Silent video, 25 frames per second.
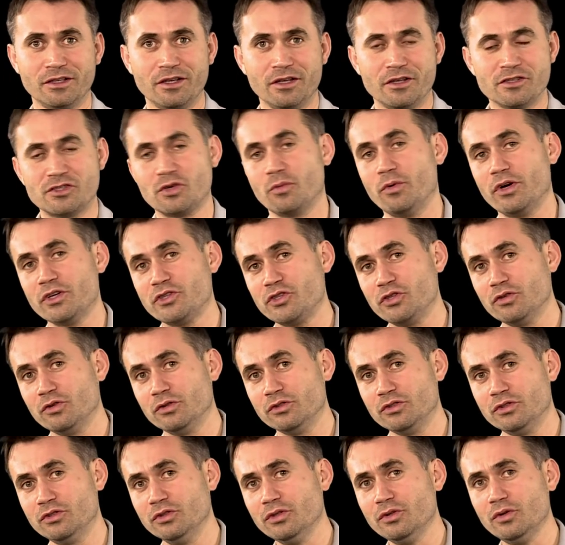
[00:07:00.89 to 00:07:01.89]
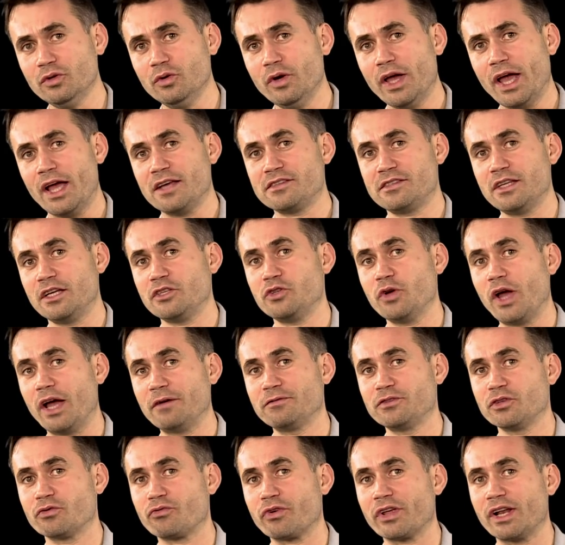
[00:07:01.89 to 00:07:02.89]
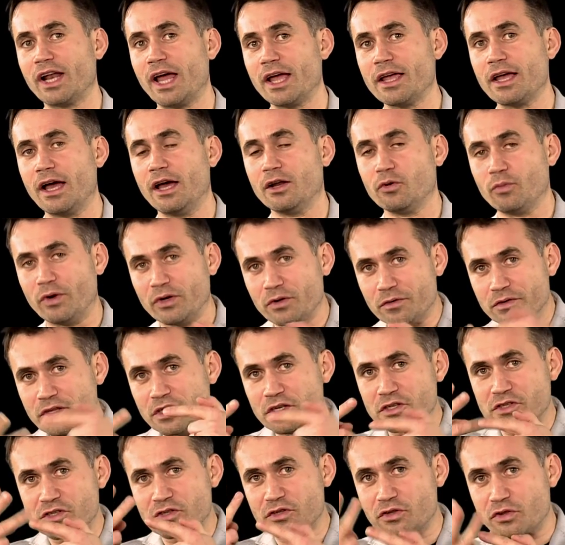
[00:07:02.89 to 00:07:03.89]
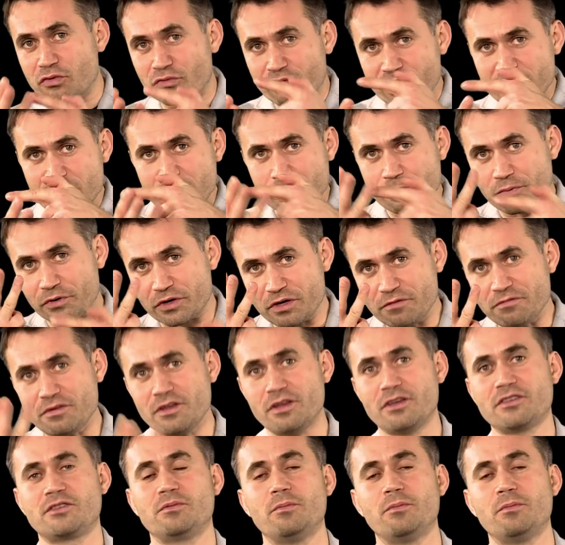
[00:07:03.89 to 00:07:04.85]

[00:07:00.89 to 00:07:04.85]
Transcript: So what you do is that you have to rely on one of these 3 previous